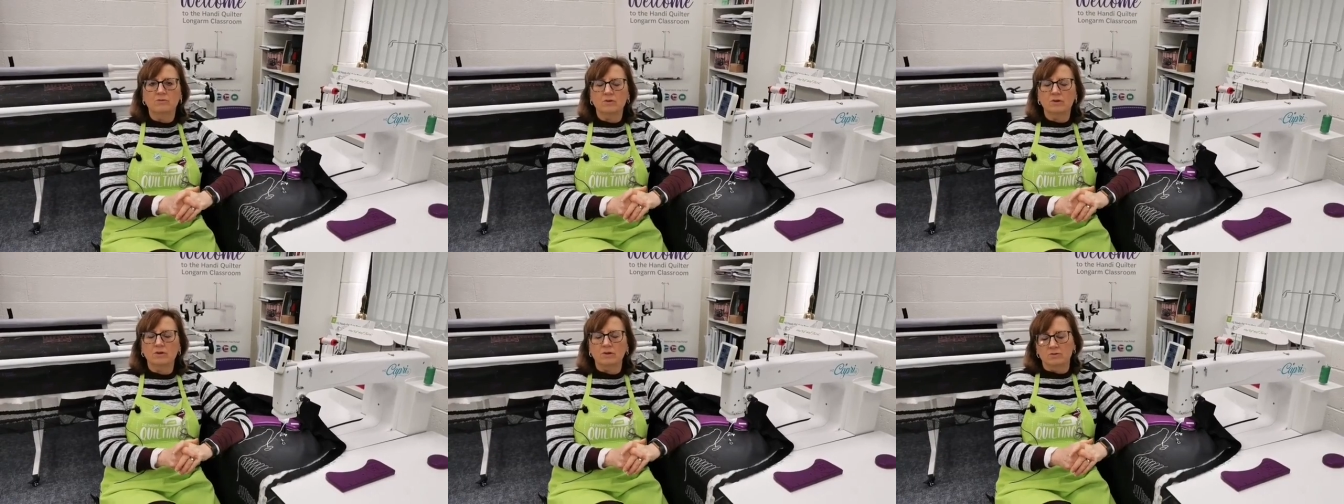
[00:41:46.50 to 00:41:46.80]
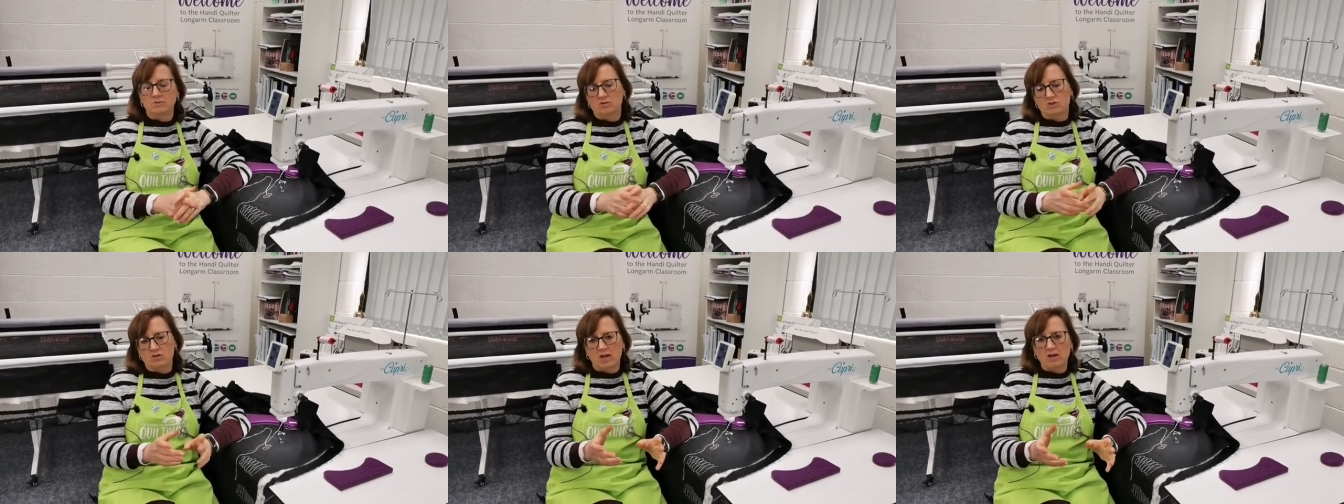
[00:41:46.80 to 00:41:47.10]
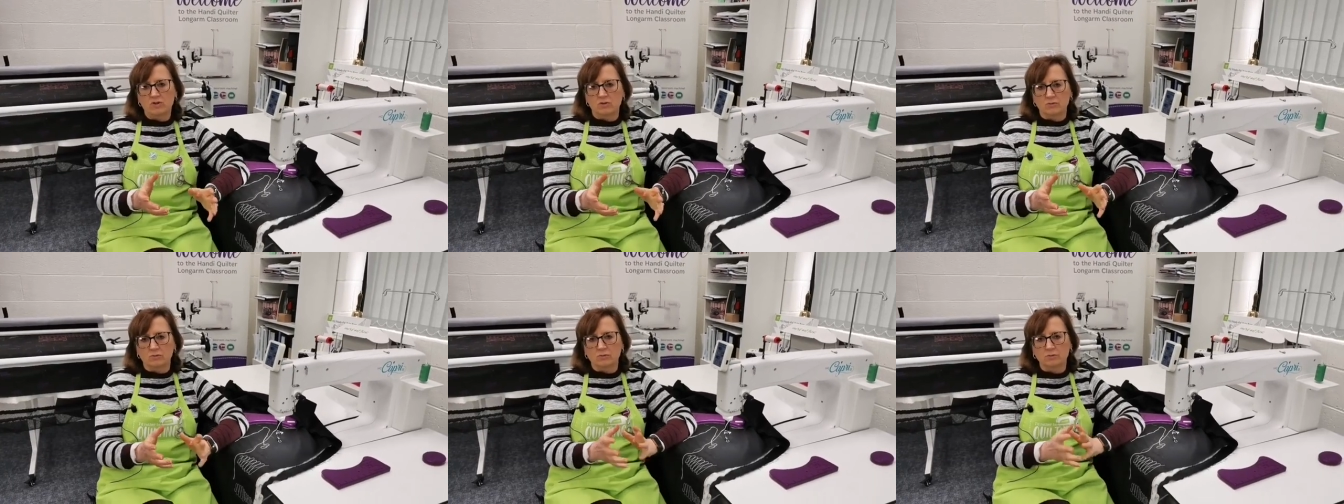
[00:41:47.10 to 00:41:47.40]
I've got it
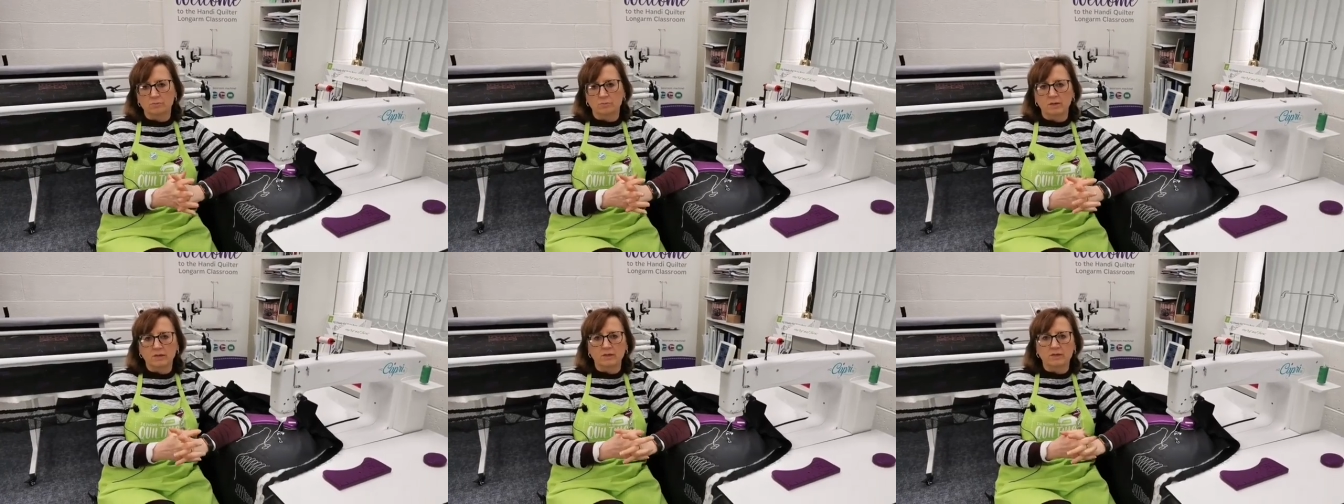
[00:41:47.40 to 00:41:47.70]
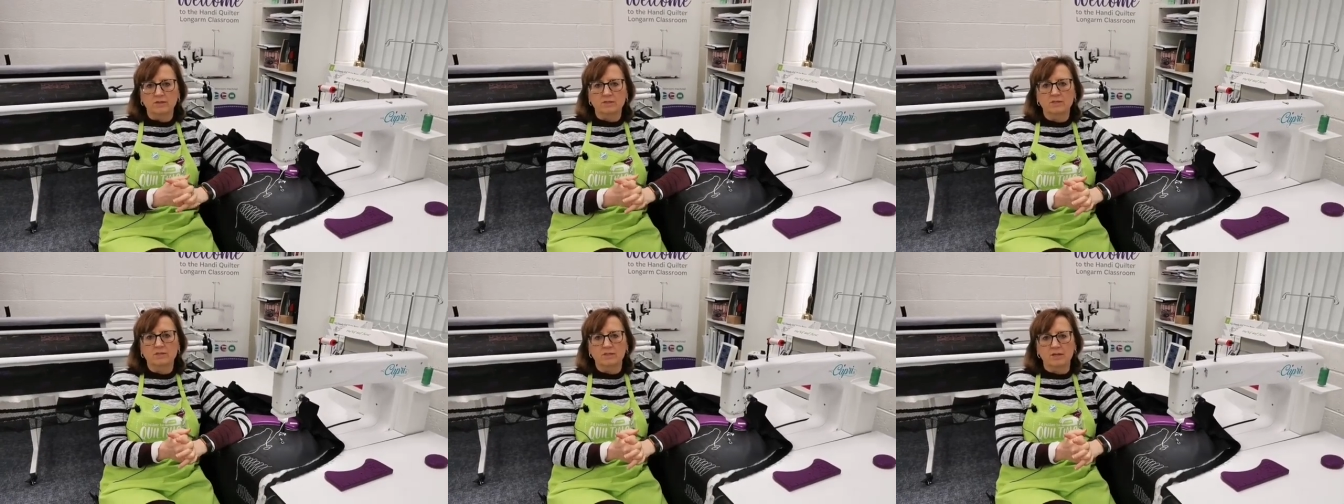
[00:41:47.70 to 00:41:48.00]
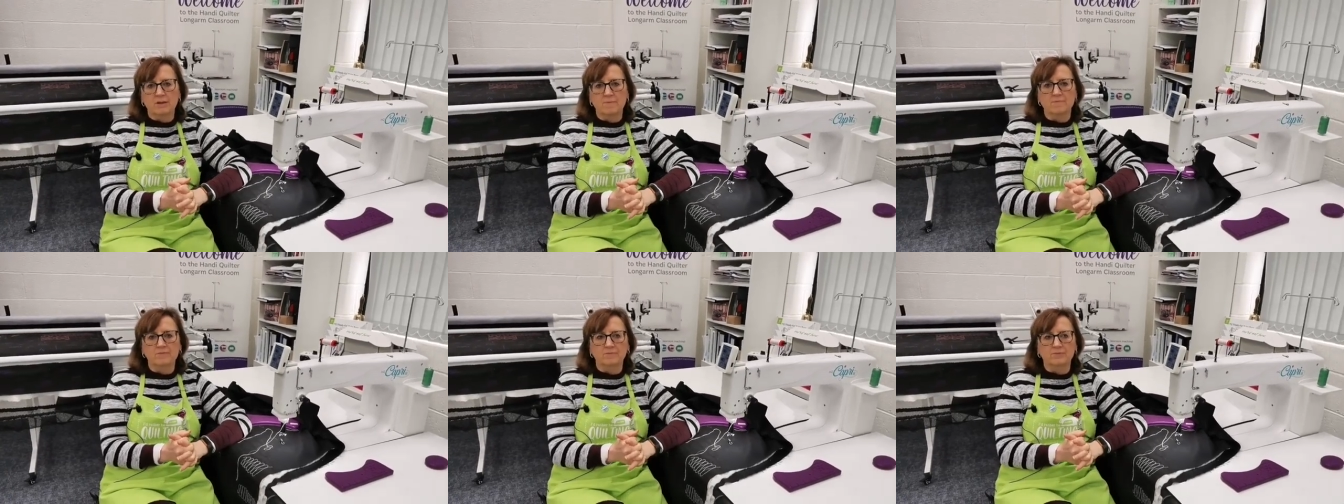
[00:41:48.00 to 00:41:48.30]
scheduled, but
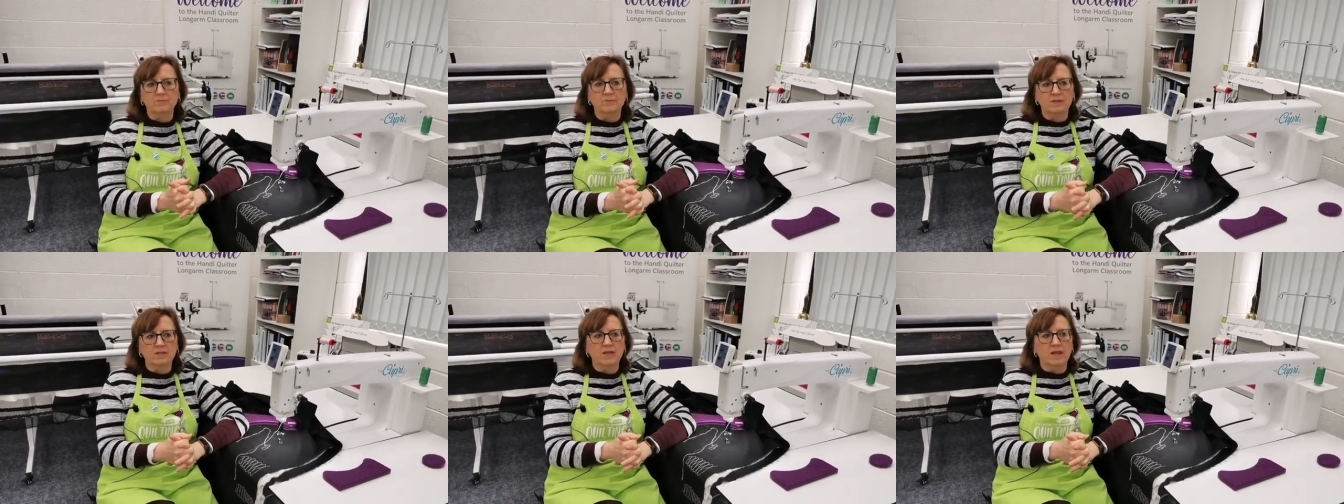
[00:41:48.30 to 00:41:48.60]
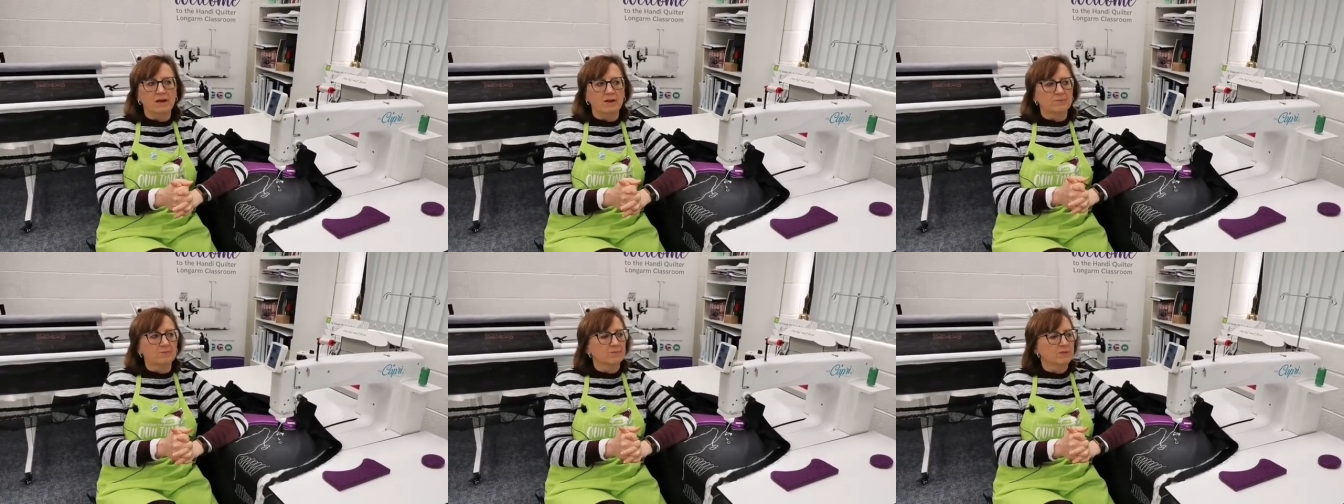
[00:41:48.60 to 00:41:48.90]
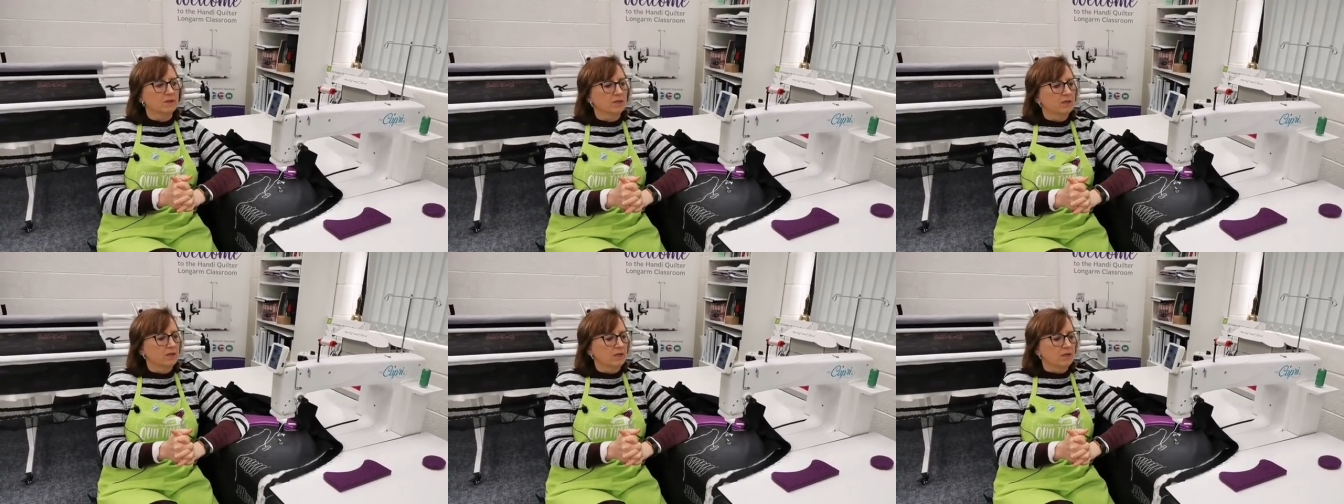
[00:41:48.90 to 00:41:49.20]
it's,
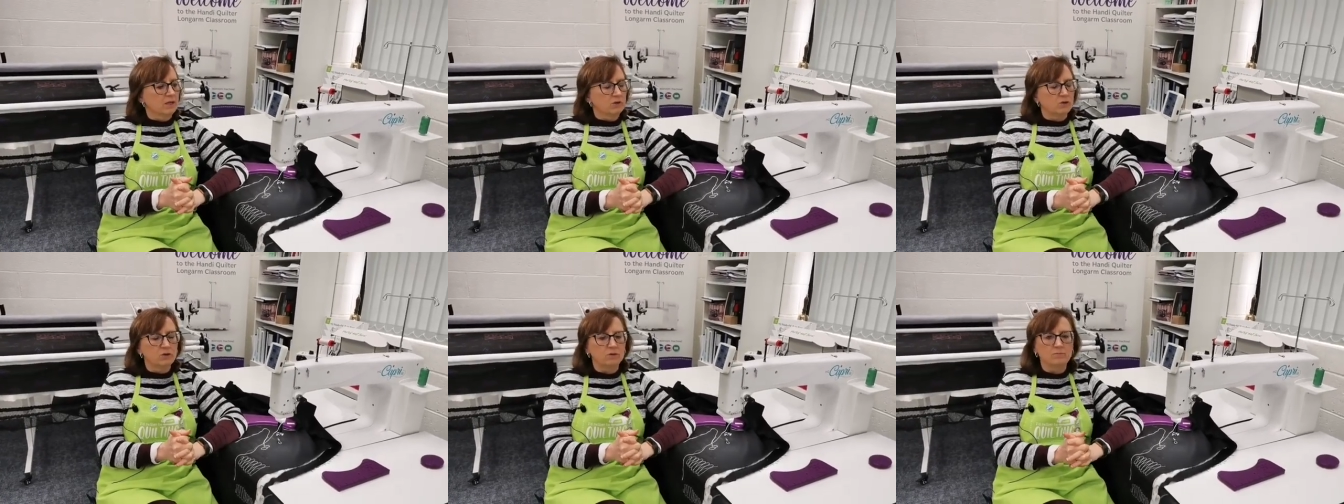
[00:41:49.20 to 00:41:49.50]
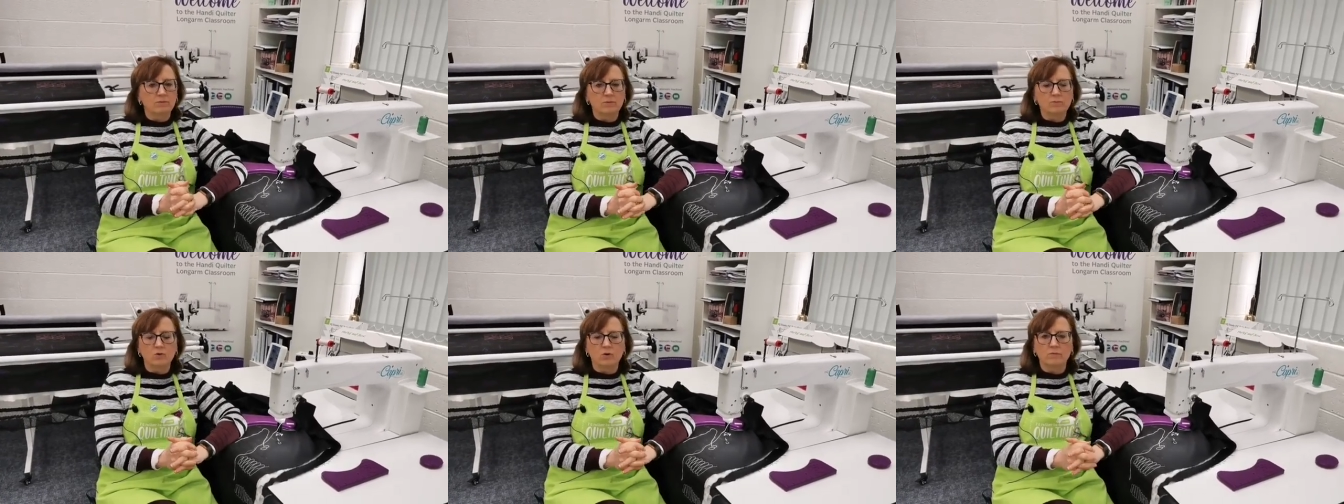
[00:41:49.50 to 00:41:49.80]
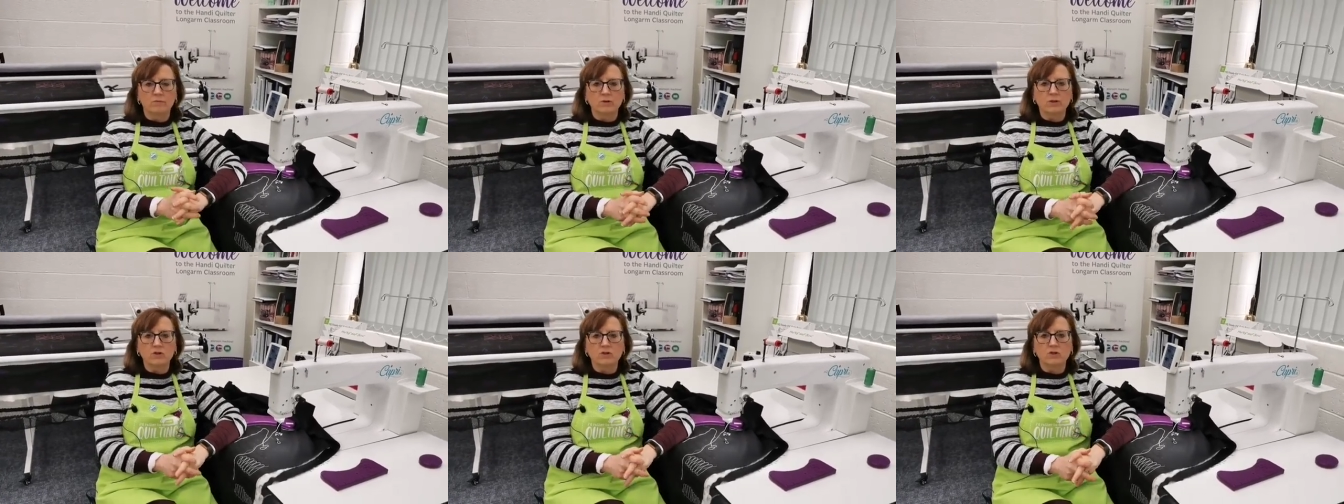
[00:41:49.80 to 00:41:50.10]
it could be
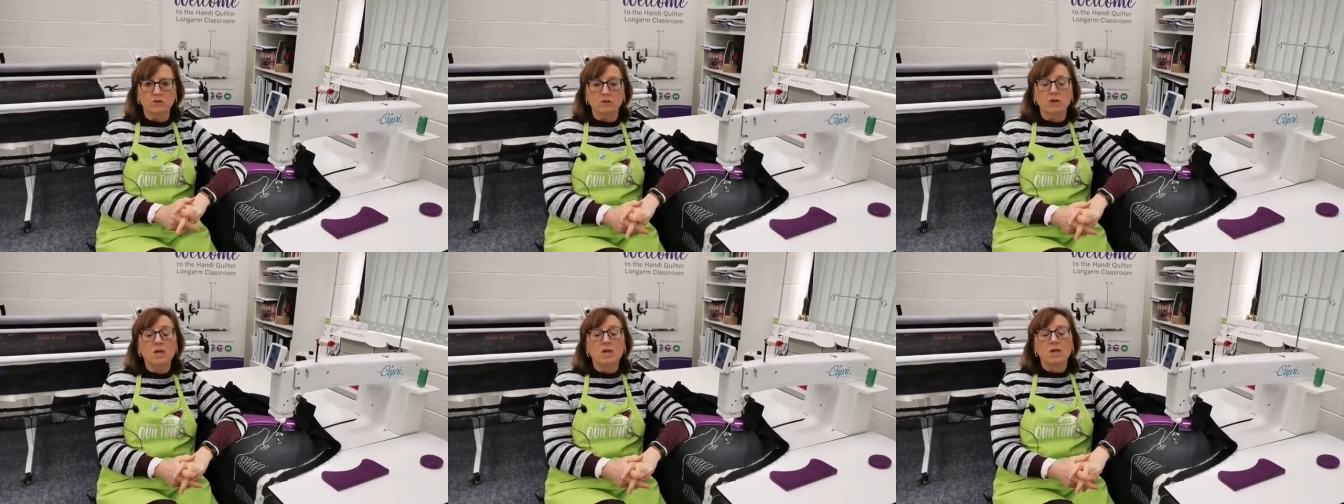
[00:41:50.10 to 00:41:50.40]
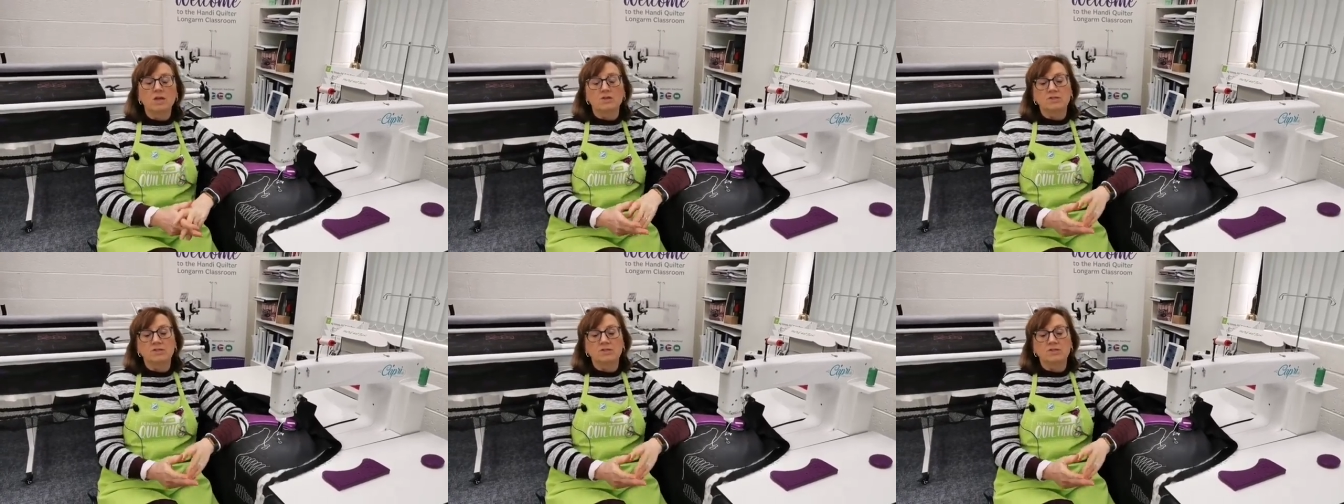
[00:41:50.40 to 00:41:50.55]
more of an issue.